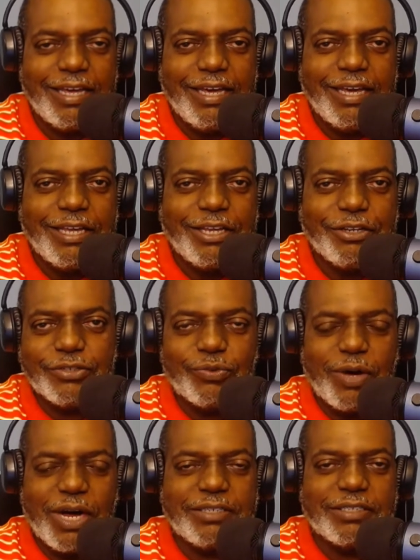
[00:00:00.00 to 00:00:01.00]
You
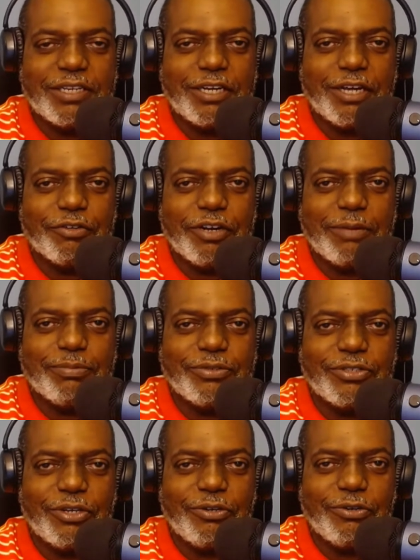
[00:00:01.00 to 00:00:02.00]
just watched another
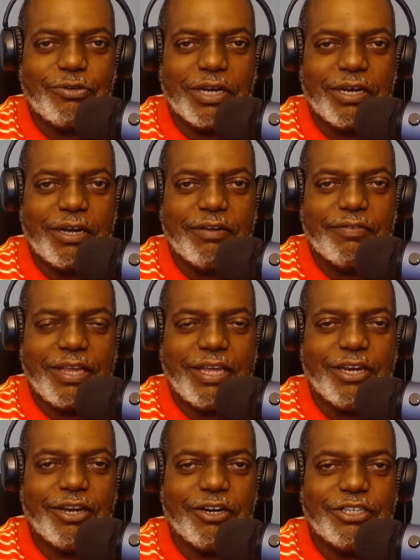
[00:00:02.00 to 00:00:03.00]
episode of
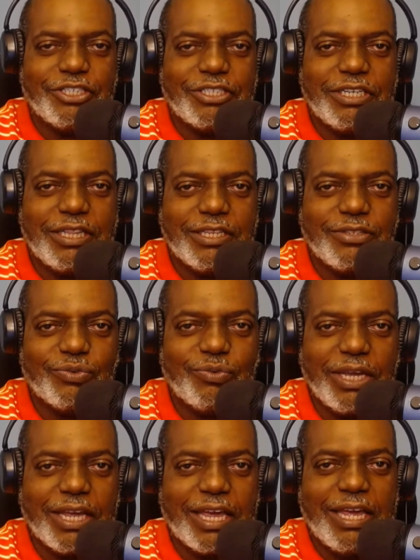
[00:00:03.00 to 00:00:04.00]
NRG This
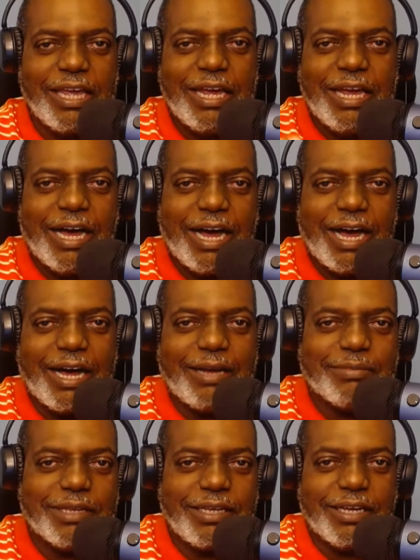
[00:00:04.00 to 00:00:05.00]
Week.
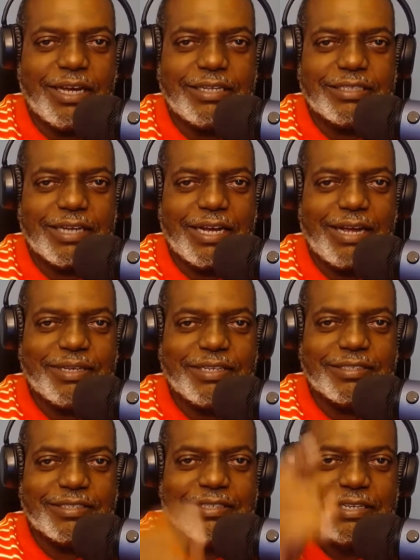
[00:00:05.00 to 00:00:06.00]
I'm Leon
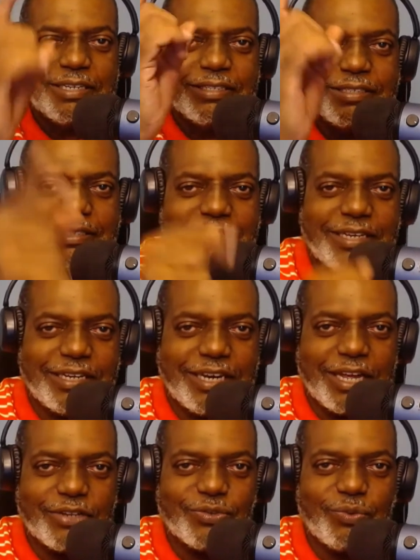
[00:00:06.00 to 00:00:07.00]
Thomas. See you
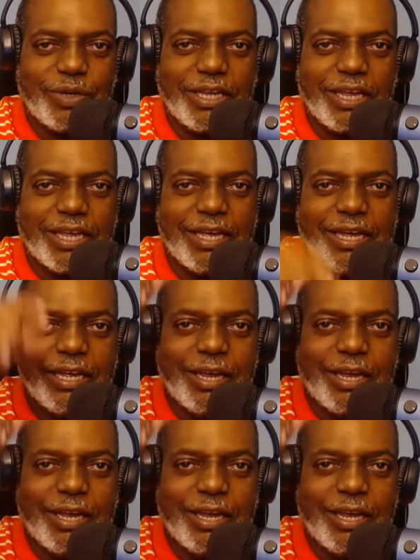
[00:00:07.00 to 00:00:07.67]
next week.